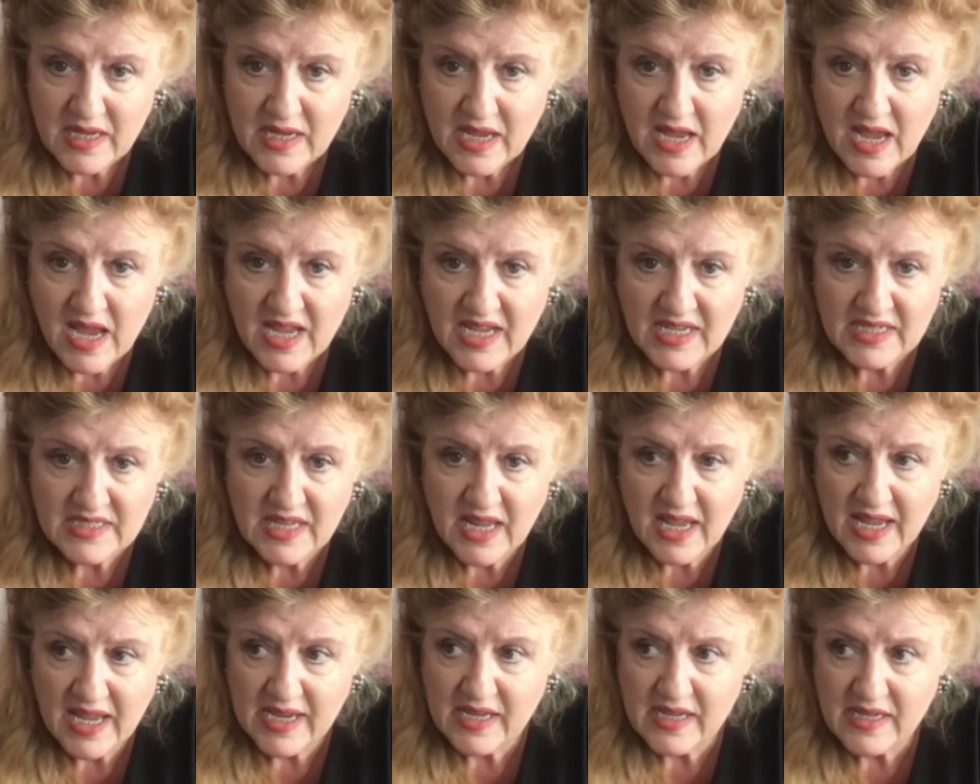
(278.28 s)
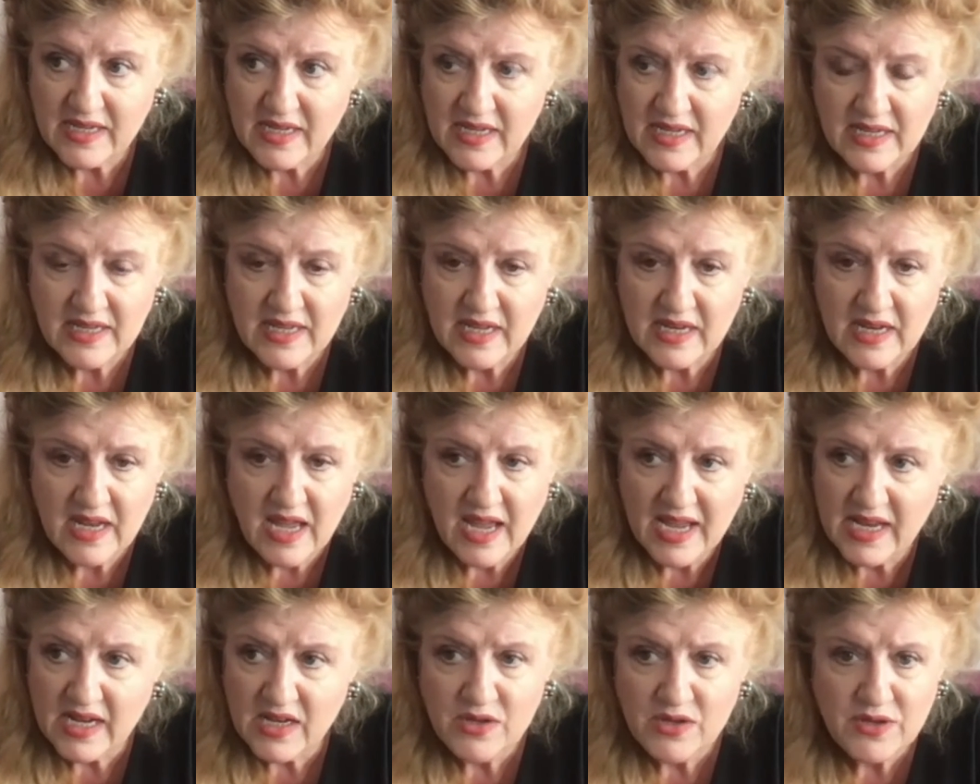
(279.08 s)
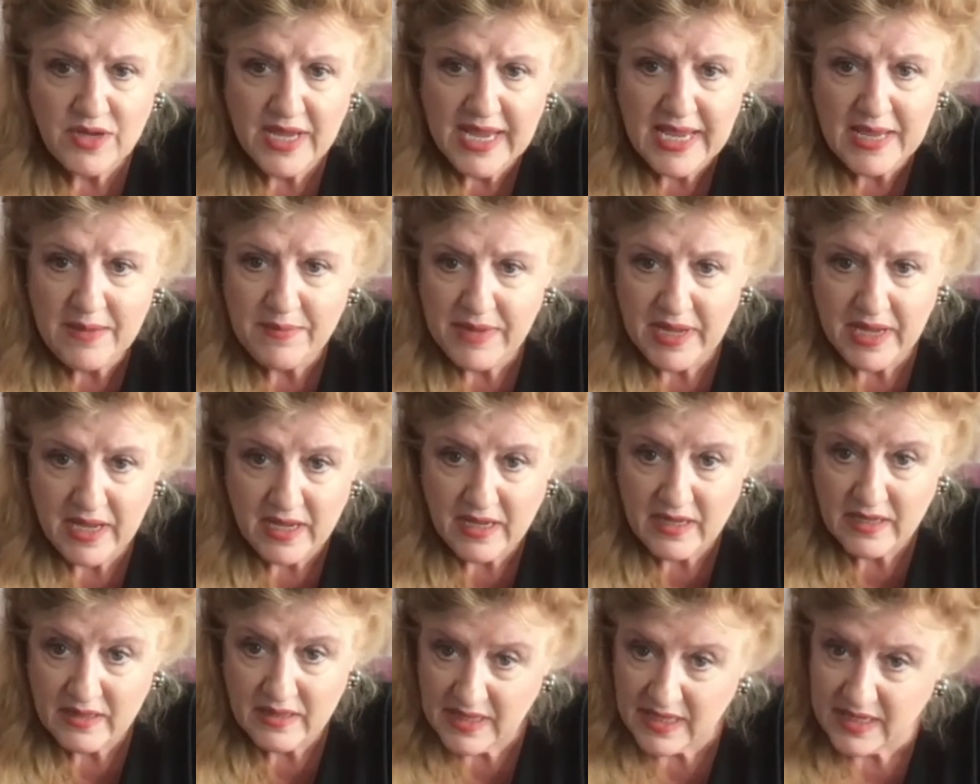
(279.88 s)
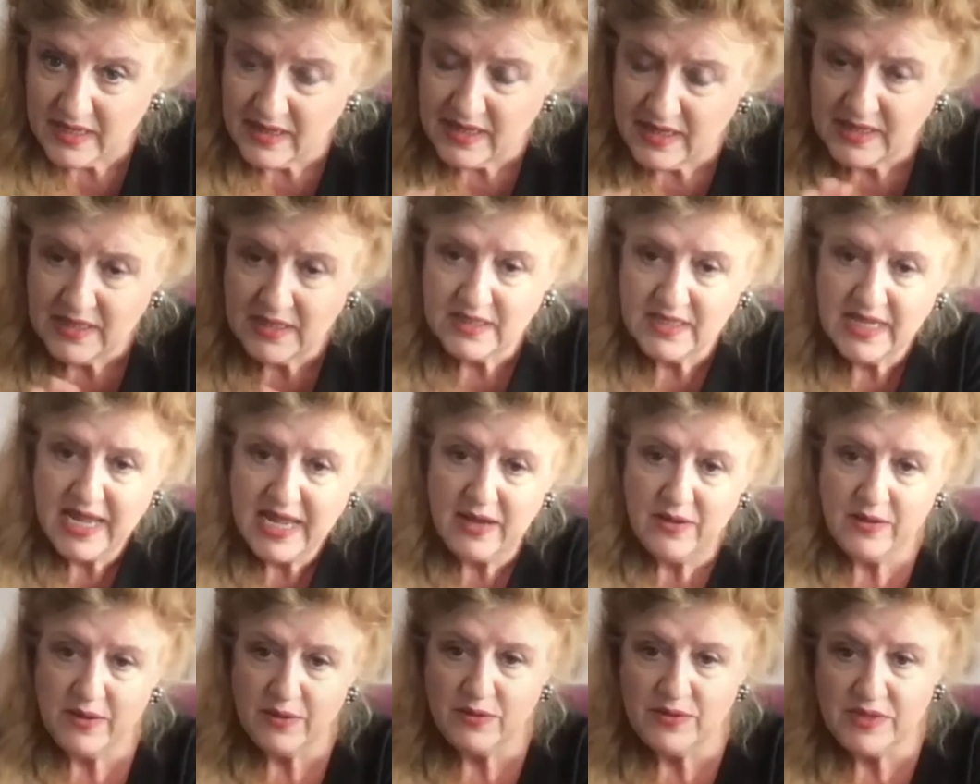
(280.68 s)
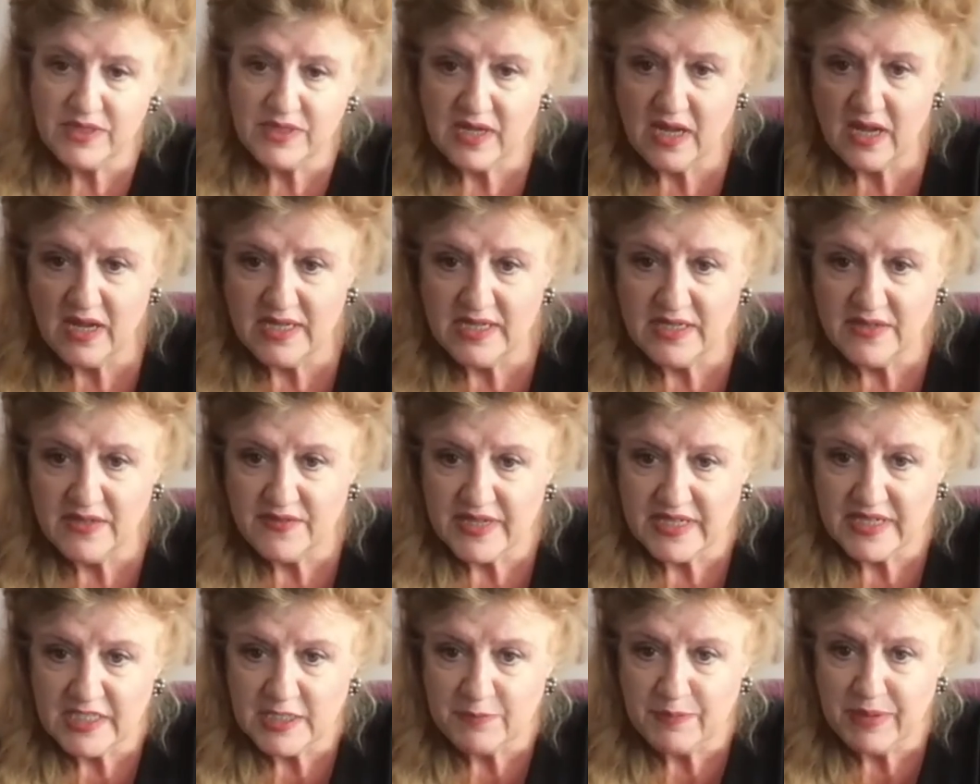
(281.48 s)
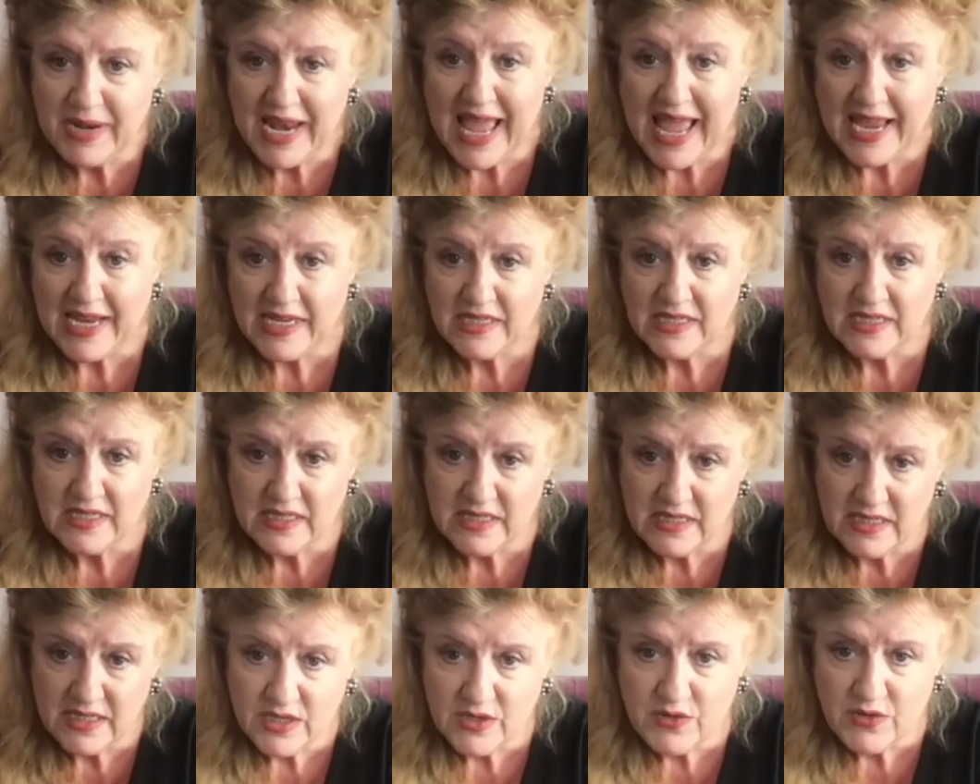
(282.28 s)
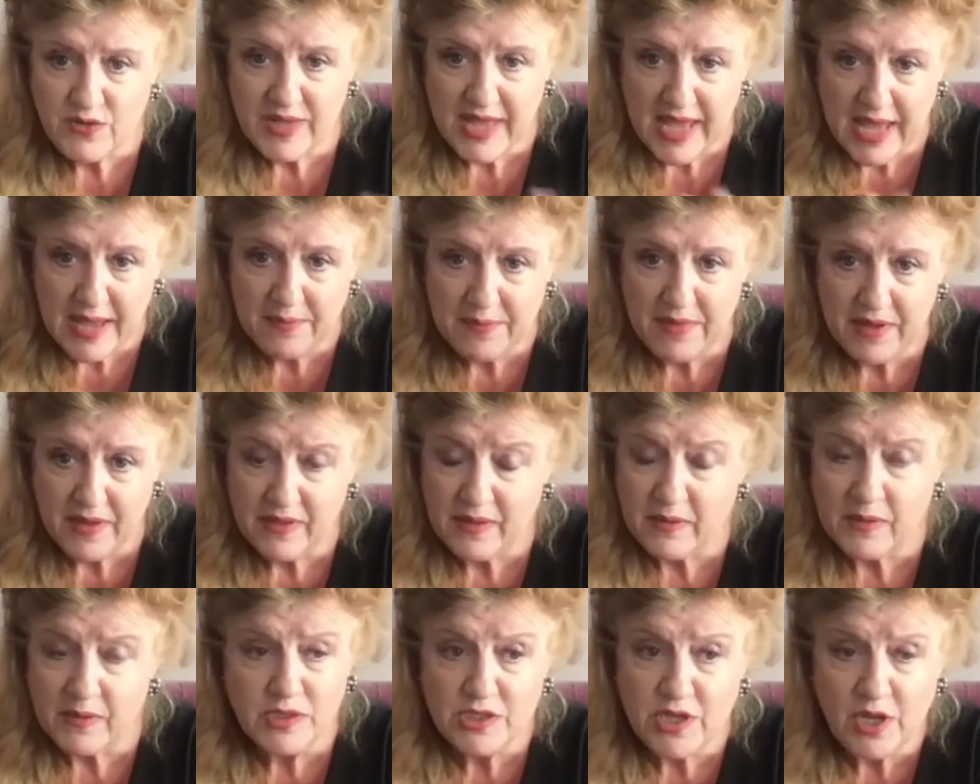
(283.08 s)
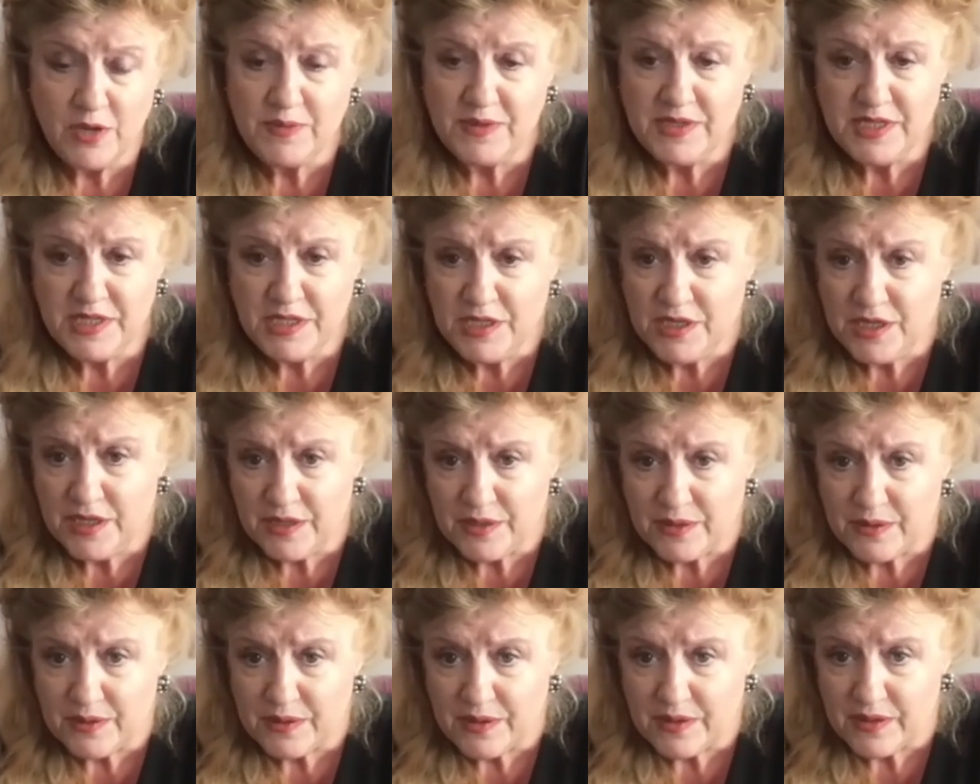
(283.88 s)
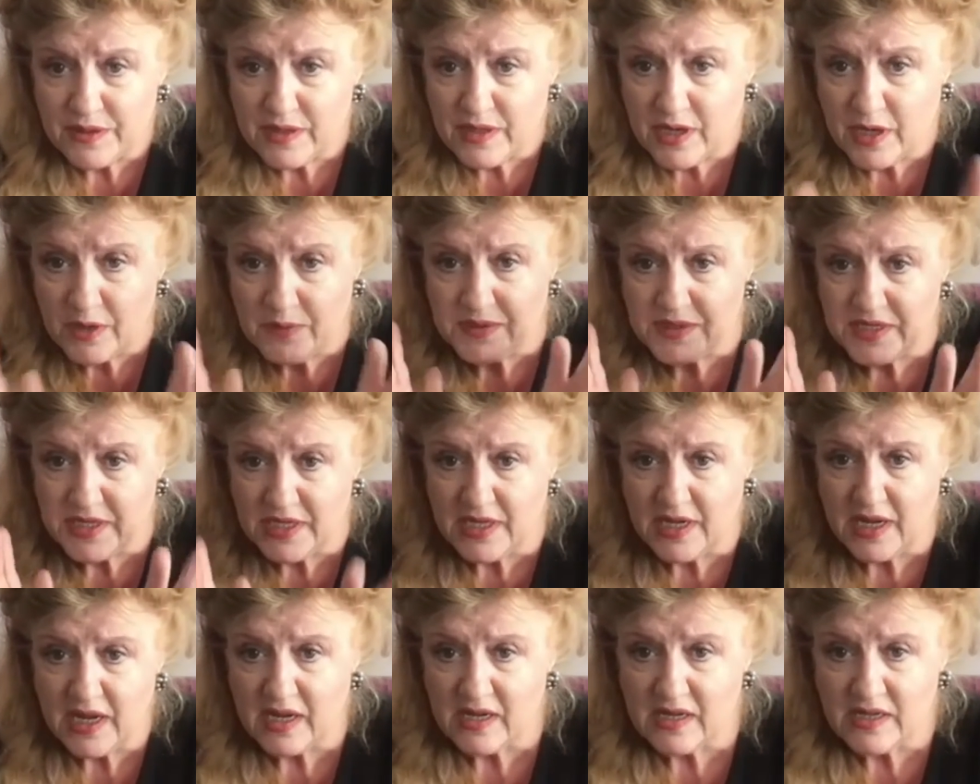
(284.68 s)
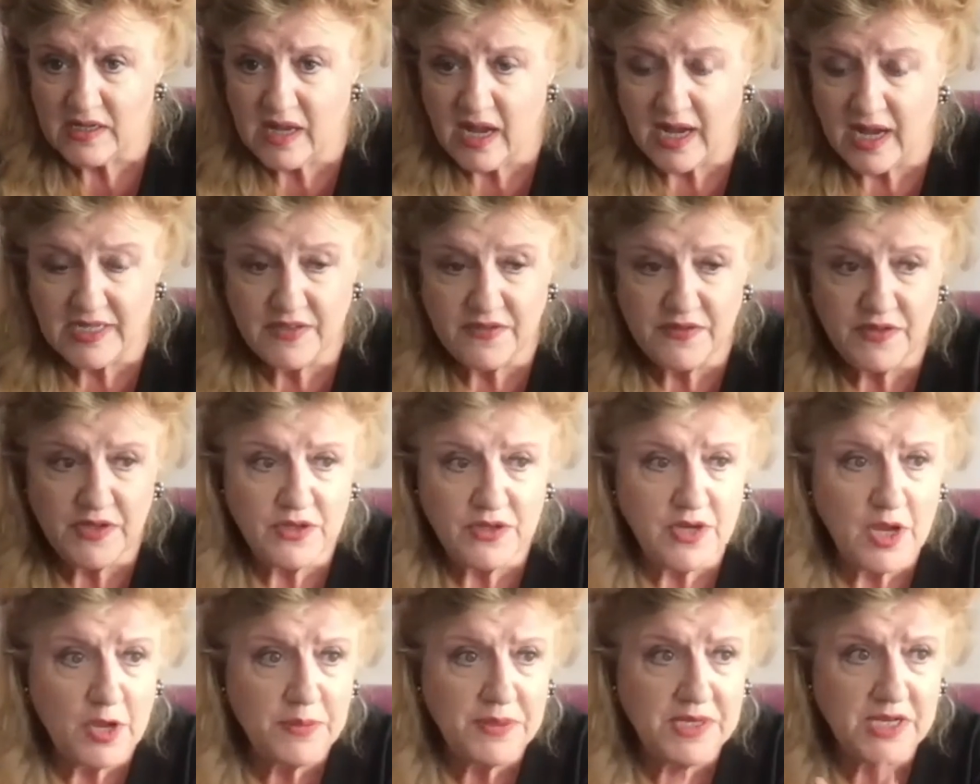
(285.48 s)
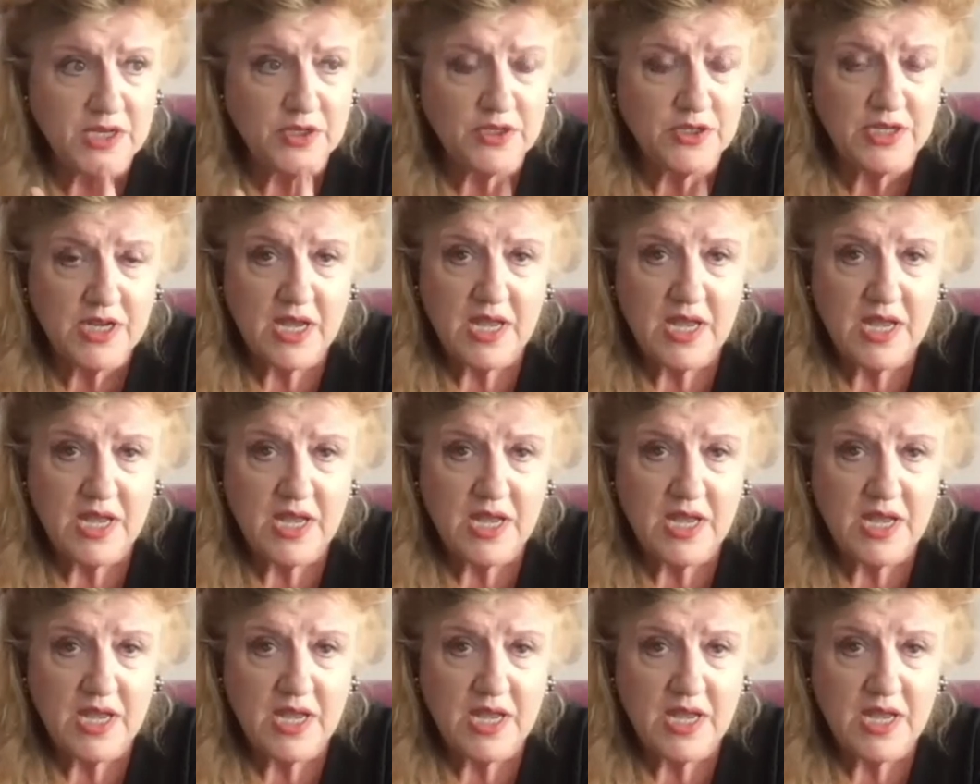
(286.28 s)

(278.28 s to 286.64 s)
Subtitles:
It's like leukemia. This is how it was kind of explained to them, because nobody knew. Nobody kind of knew. Nobody could